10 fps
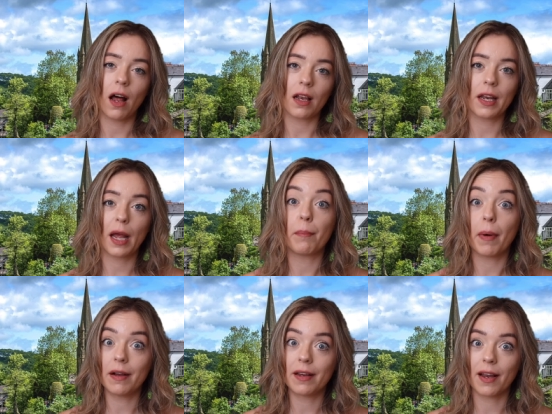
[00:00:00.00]
holiday
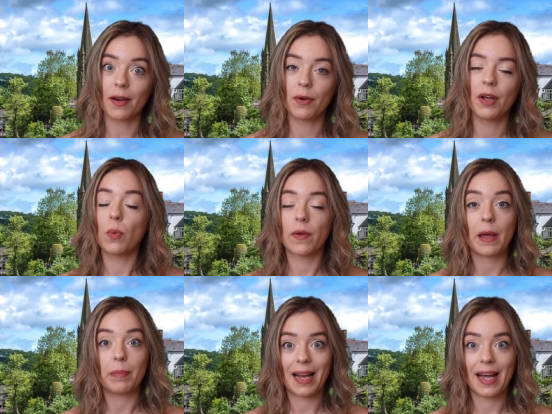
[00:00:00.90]
bungalow where
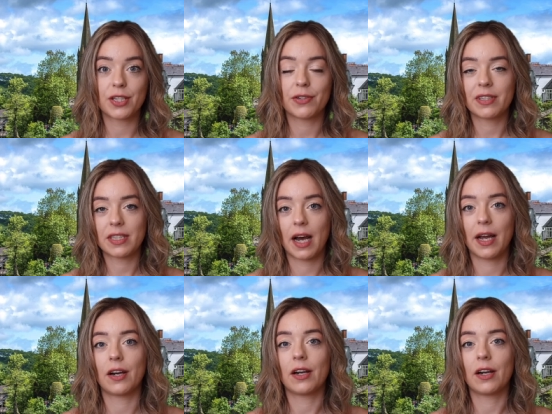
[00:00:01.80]
they planned to retire